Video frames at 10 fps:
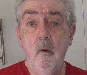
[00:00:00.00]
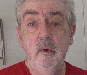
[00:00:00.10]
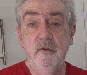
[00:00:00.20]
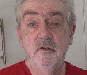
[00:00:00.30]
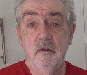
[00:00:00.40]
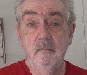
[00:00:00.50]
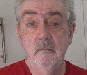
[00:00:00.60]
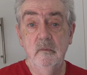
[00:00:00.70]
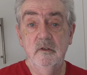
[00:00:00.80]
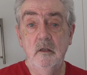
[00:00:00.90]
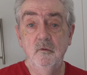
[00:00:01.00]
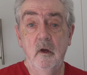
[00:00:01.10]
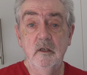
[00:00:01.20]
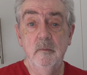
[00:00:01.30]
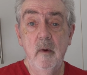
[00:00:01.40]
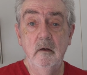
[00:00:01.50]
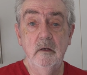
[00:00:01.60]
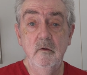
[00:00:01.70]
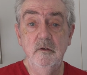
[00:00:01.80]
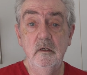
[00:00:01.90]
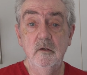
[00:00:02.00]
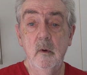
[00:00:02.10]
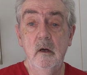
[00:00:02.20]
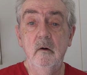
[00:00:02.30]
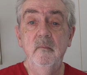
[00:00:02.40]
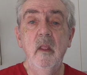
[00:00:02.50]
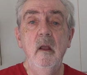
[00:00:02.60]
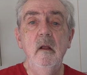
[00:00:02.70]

with some sun-dried tomatoes in as well.